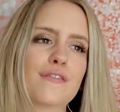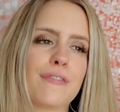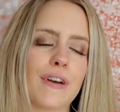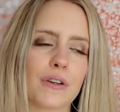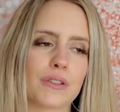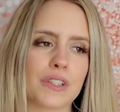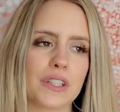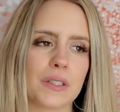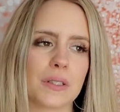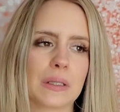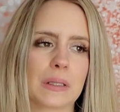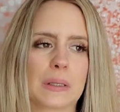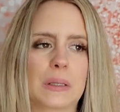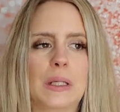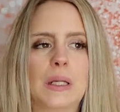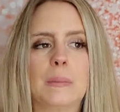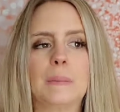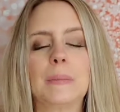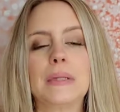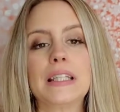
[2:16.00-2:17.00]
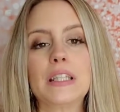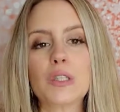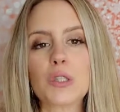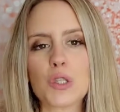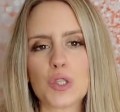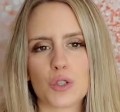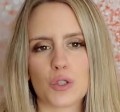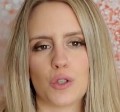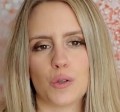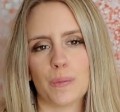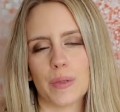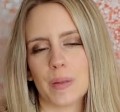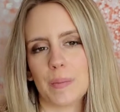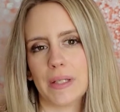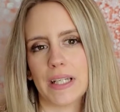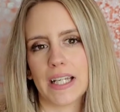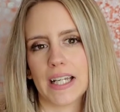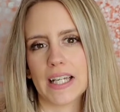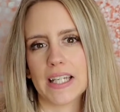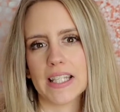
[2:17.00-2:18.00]
found it a bit disturbing
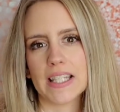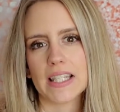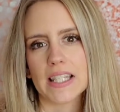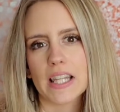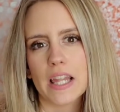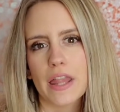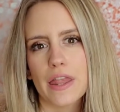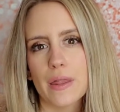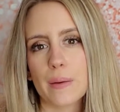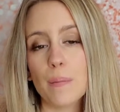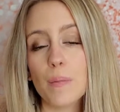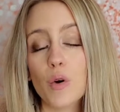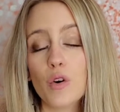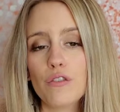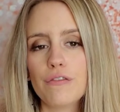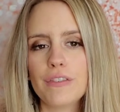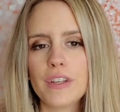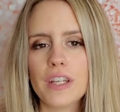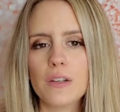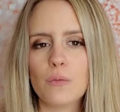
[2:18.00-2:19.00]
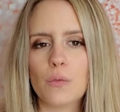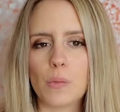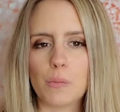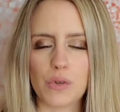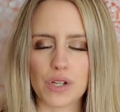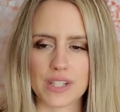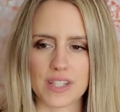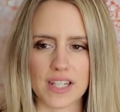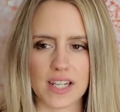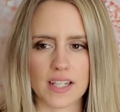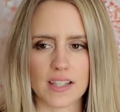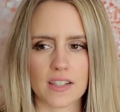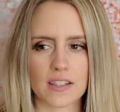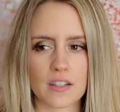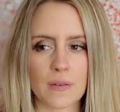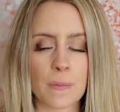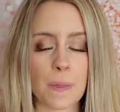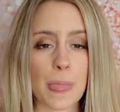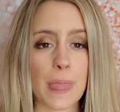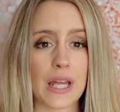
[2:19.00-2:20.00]
because the movie represents
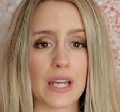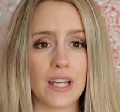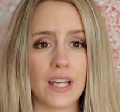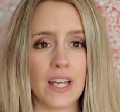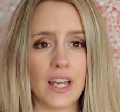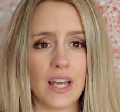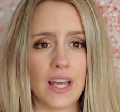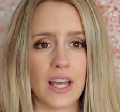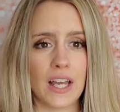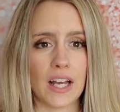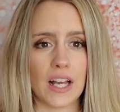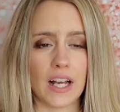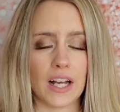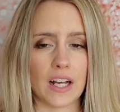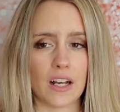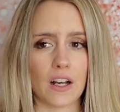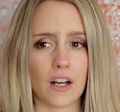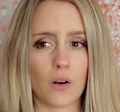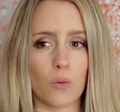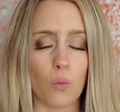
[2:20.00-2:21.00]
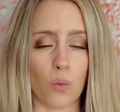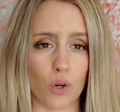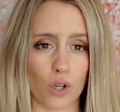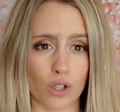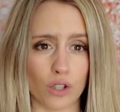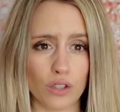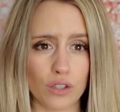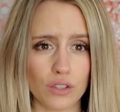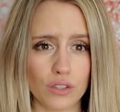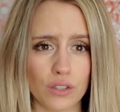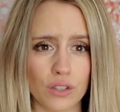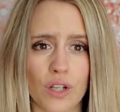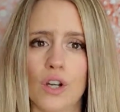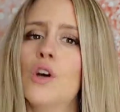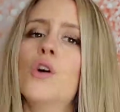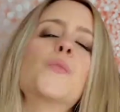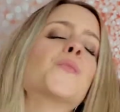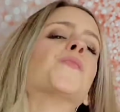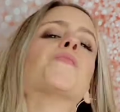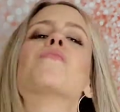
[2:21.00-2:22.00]
a world
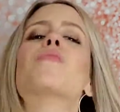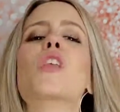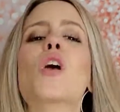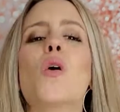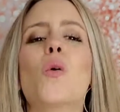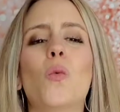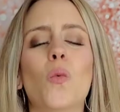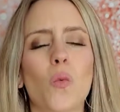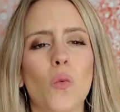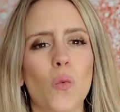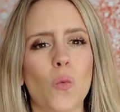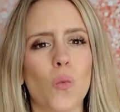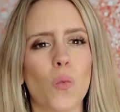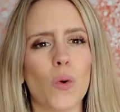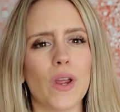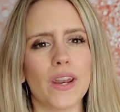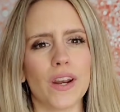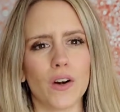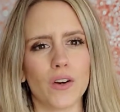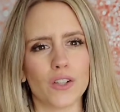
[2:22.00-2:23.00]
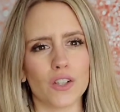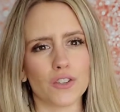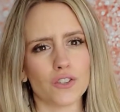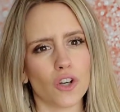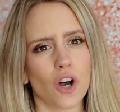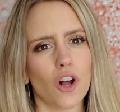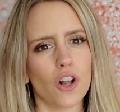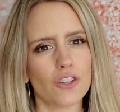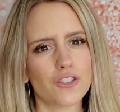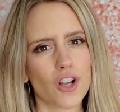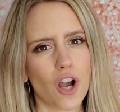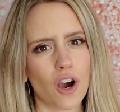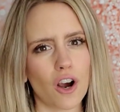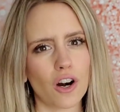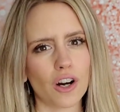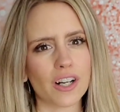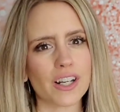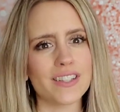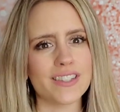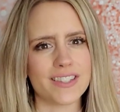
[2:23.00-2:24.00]
where the dolls are
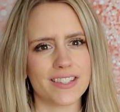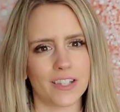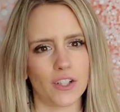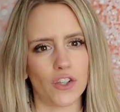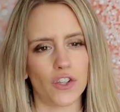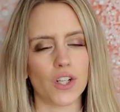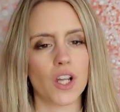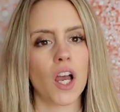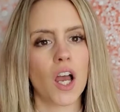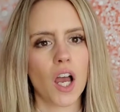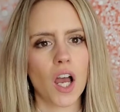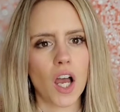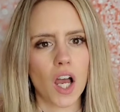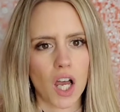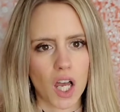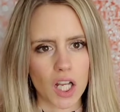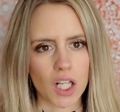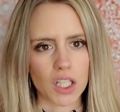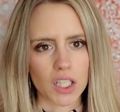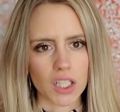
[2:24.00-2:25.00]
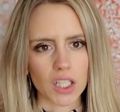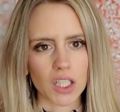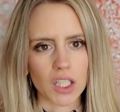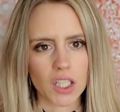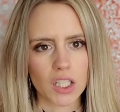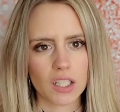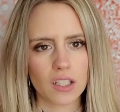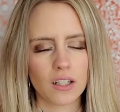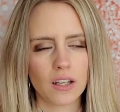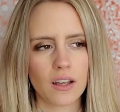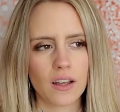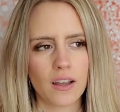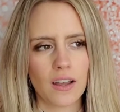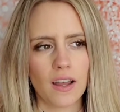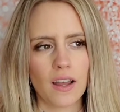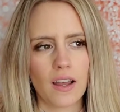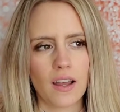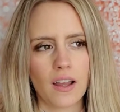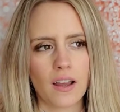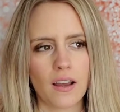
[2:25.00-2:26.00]
considered ugly,
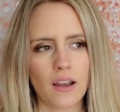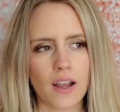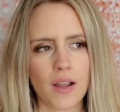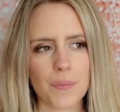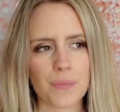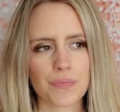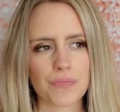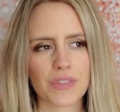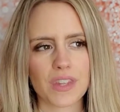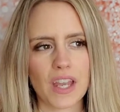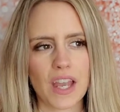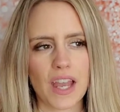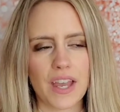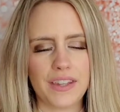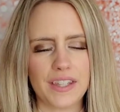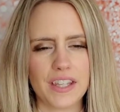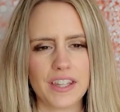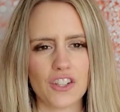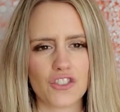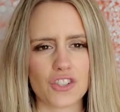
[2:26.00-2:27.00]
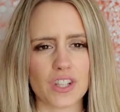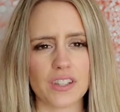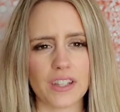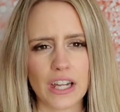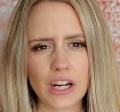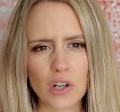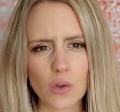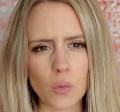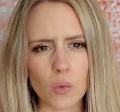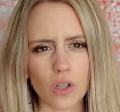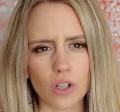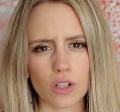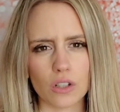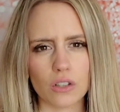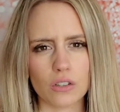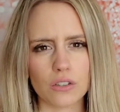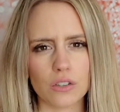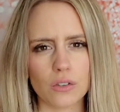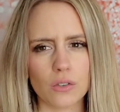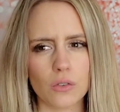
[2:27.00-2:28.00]
and then there's another
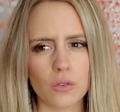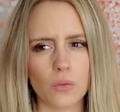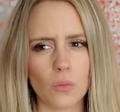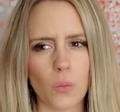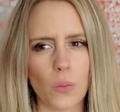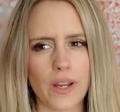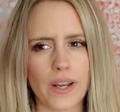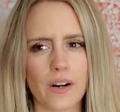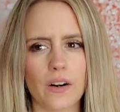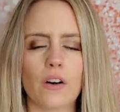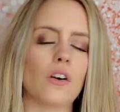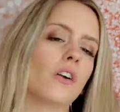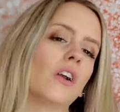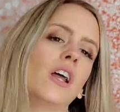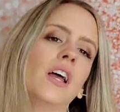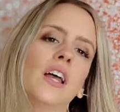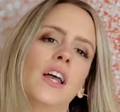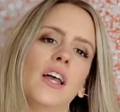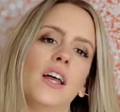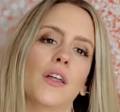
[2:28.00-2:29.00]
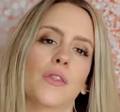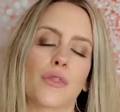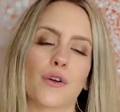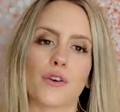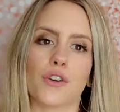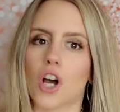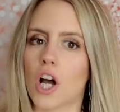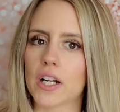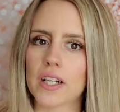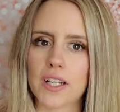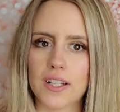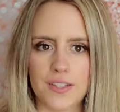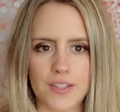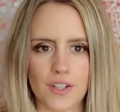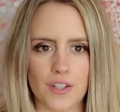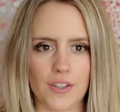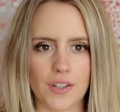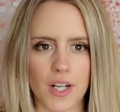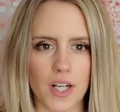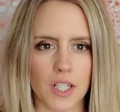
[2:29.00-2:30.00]
world where they're not
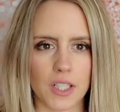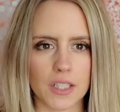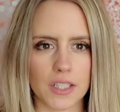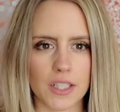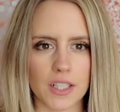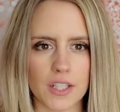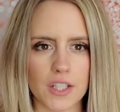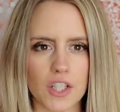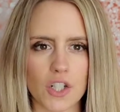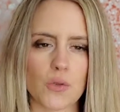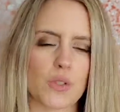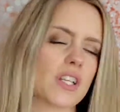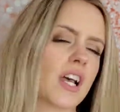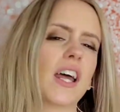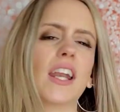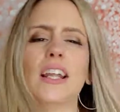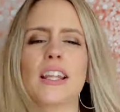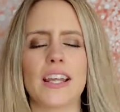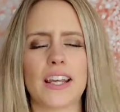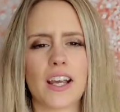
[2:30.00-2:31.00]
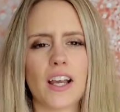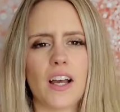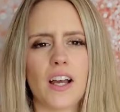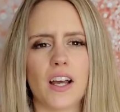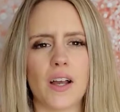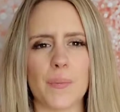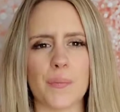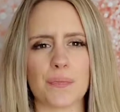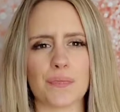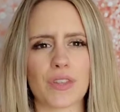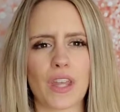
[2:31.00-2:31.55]
considered ugly. So it's kind of like a